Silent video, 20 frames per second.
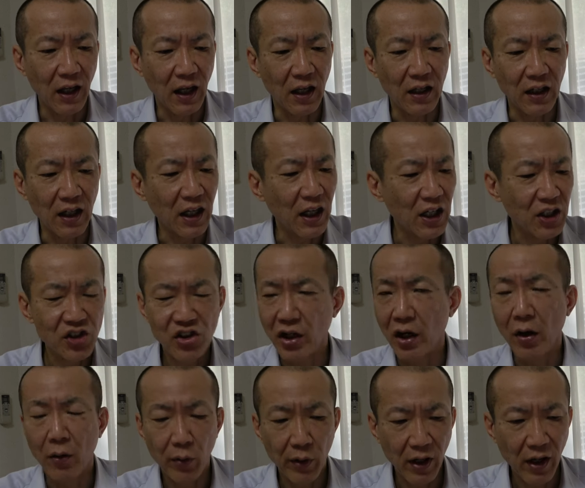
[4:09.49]
in each
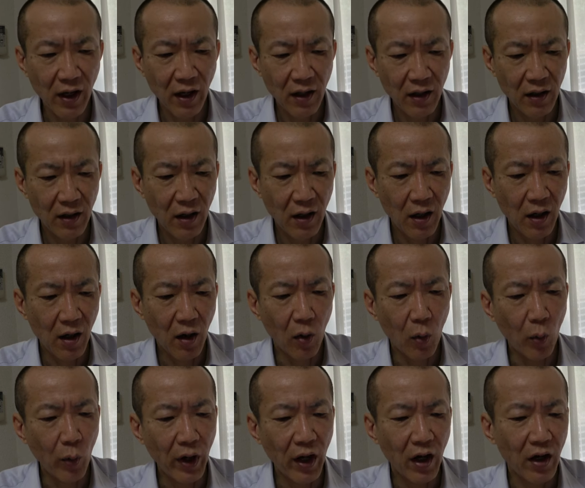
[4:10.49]
area
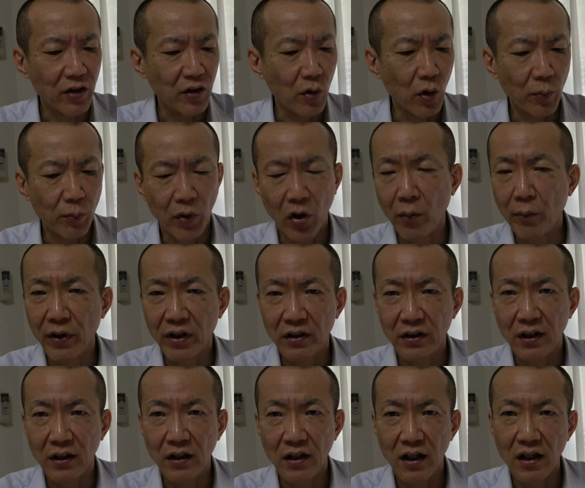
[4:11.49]
where your
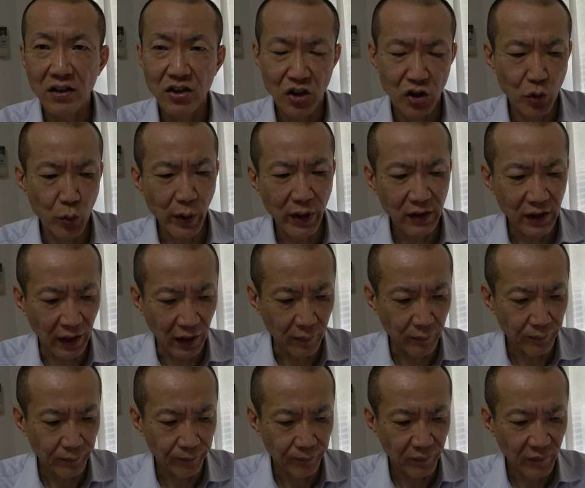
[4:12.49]
property is dwelling.
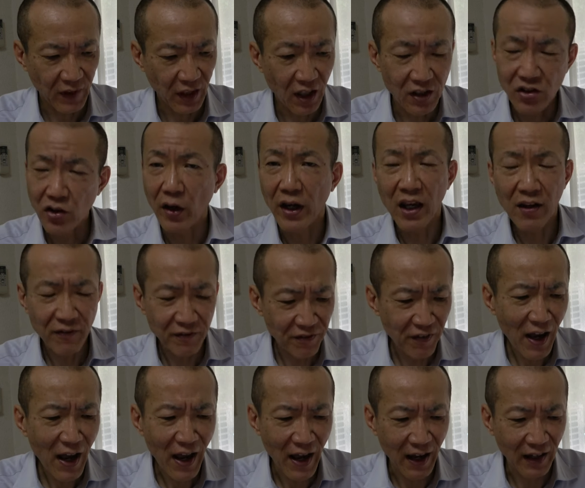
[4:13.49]
So in
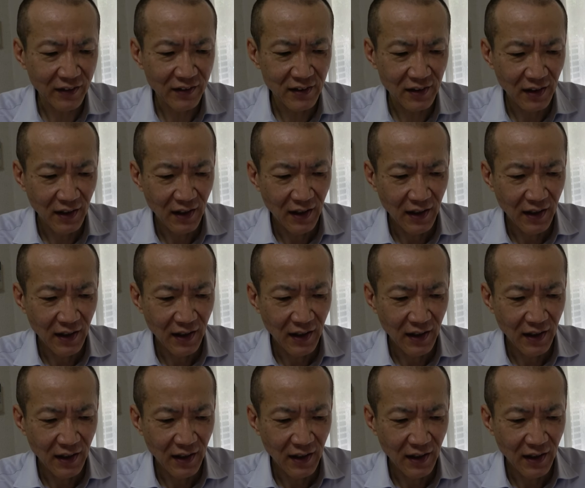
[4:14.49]
fact,